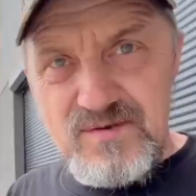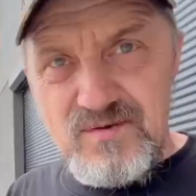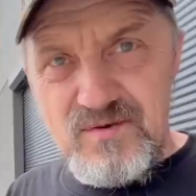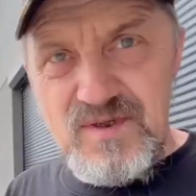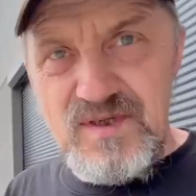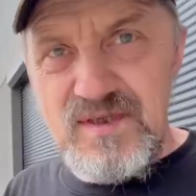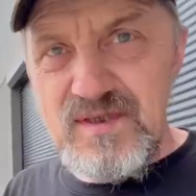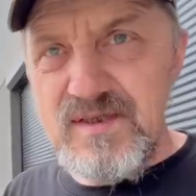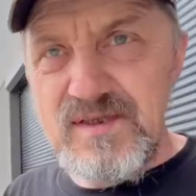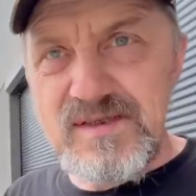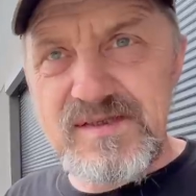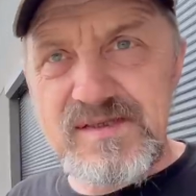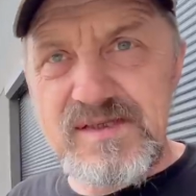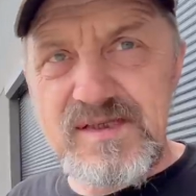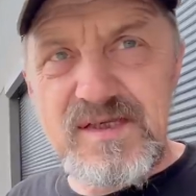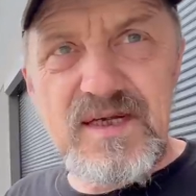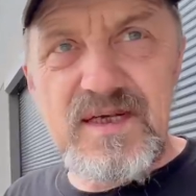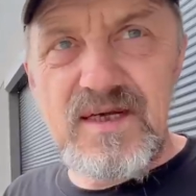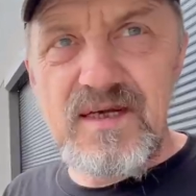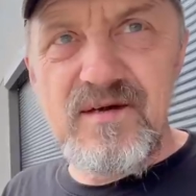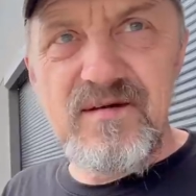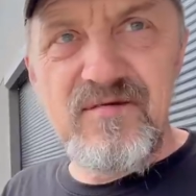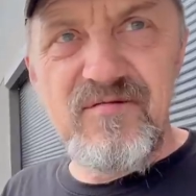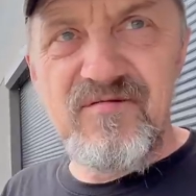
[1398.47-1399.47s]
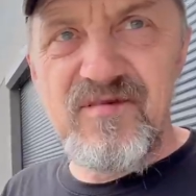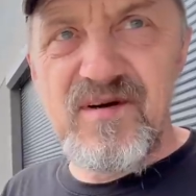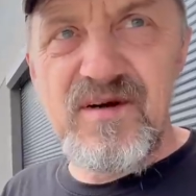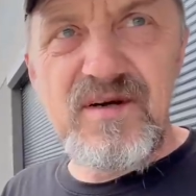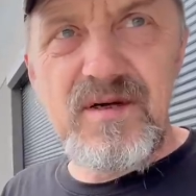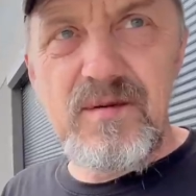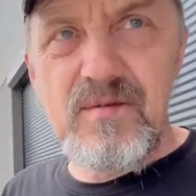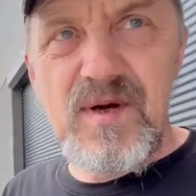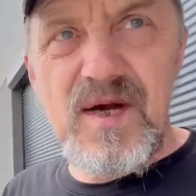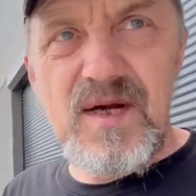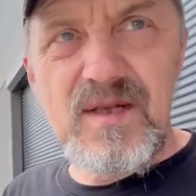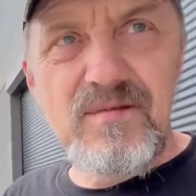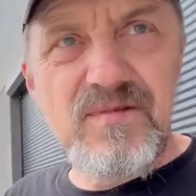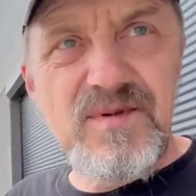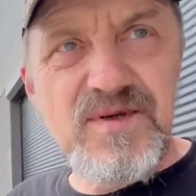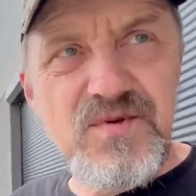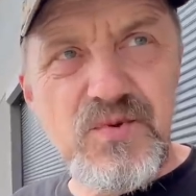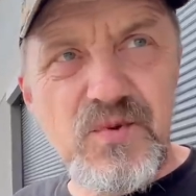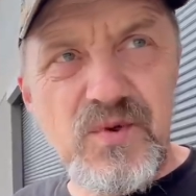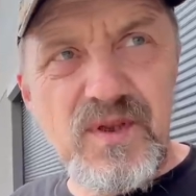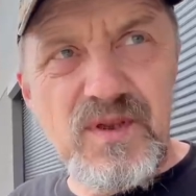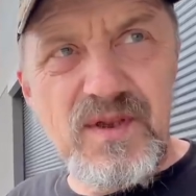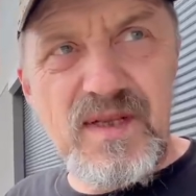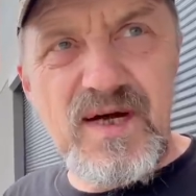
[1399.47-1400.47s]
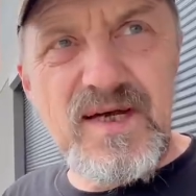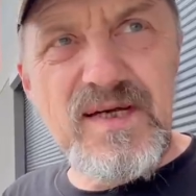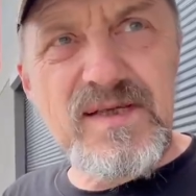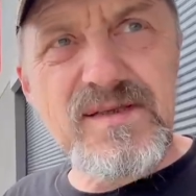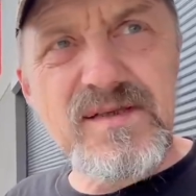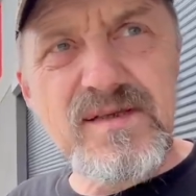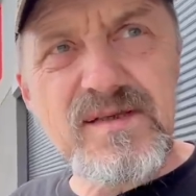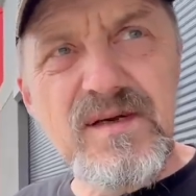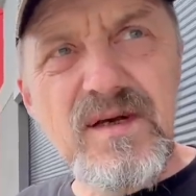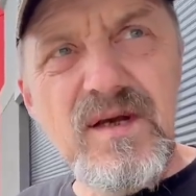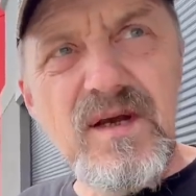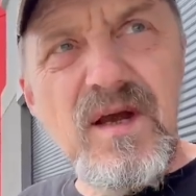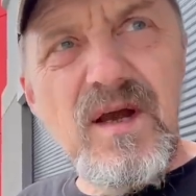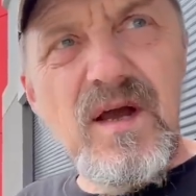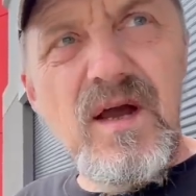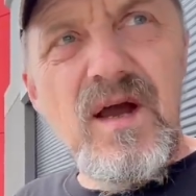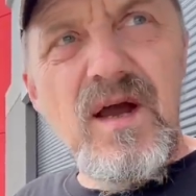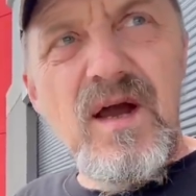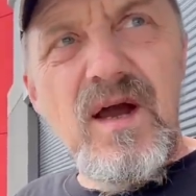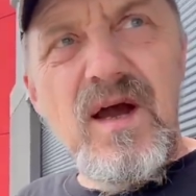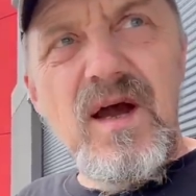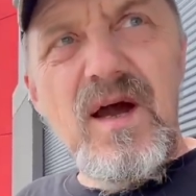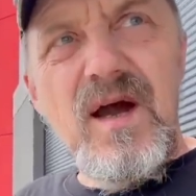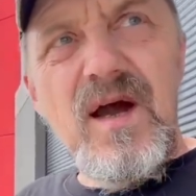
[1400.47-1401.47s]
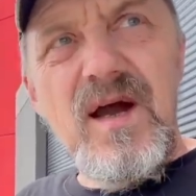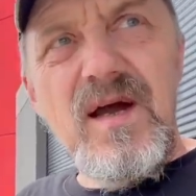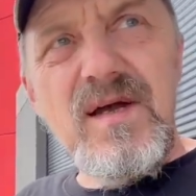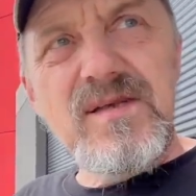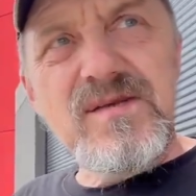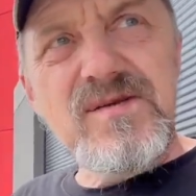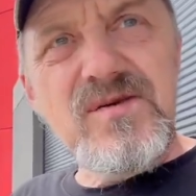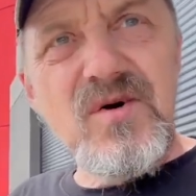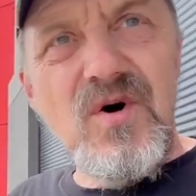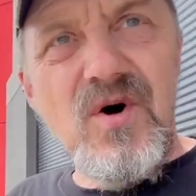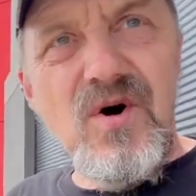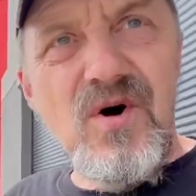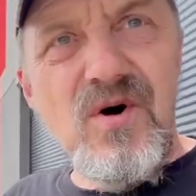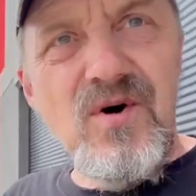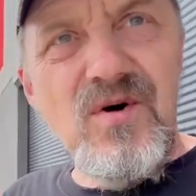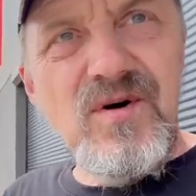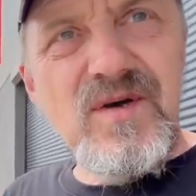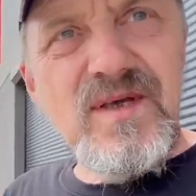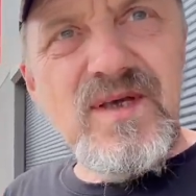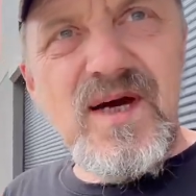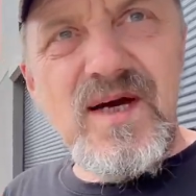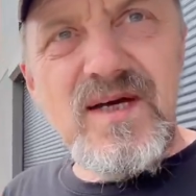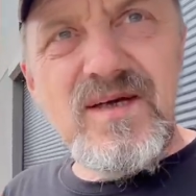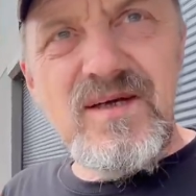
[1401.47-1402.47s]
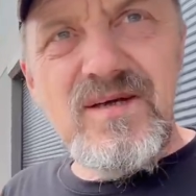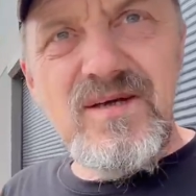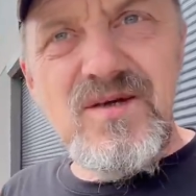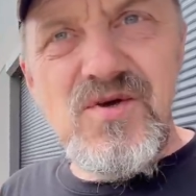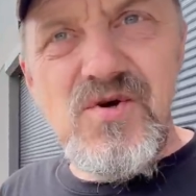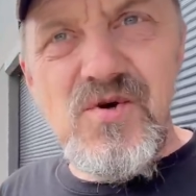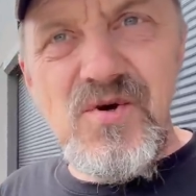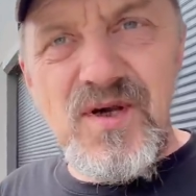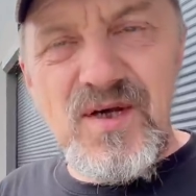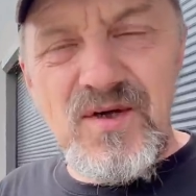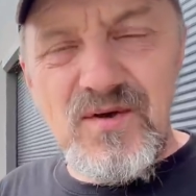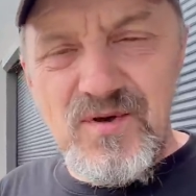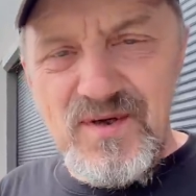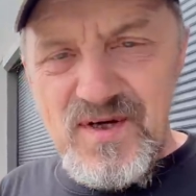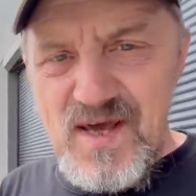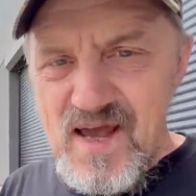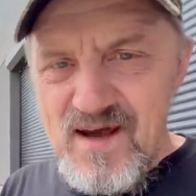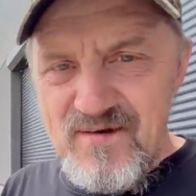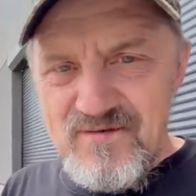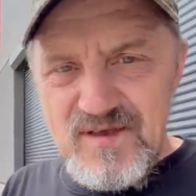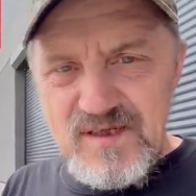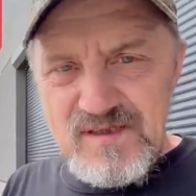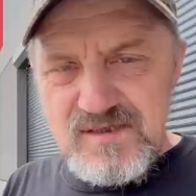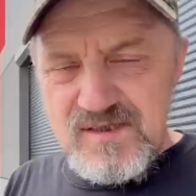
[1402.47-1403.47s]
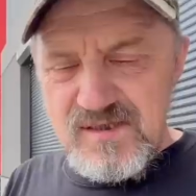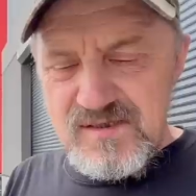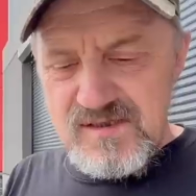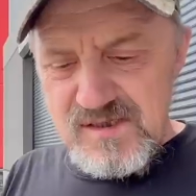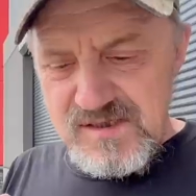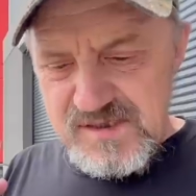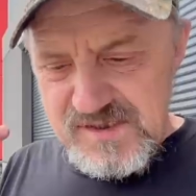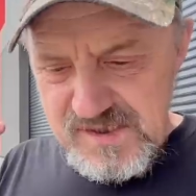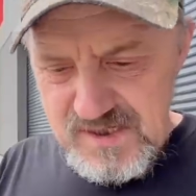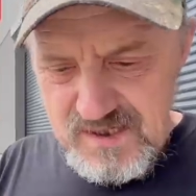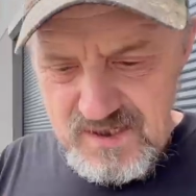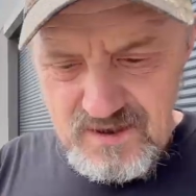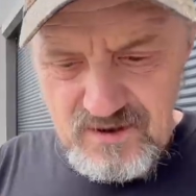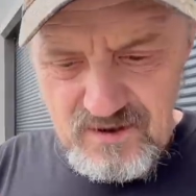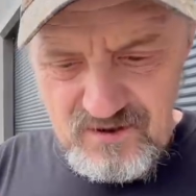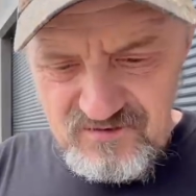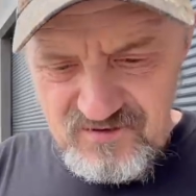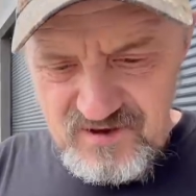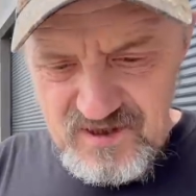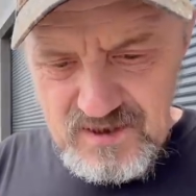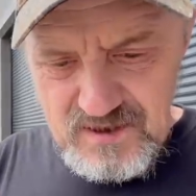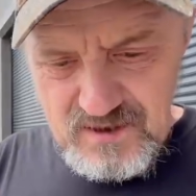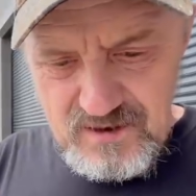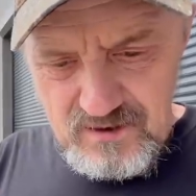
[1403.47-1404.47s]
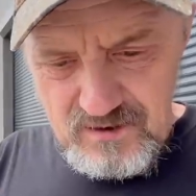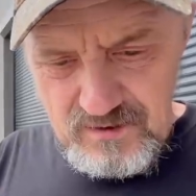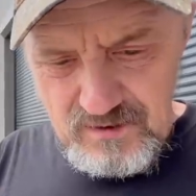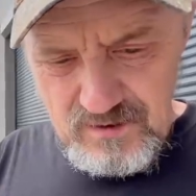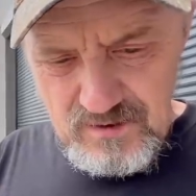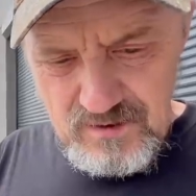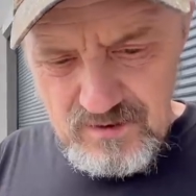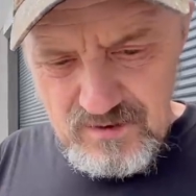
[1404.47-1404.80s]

So in the city, very bad, between lights. And so, yeah, you cannot have this as a single vehicle.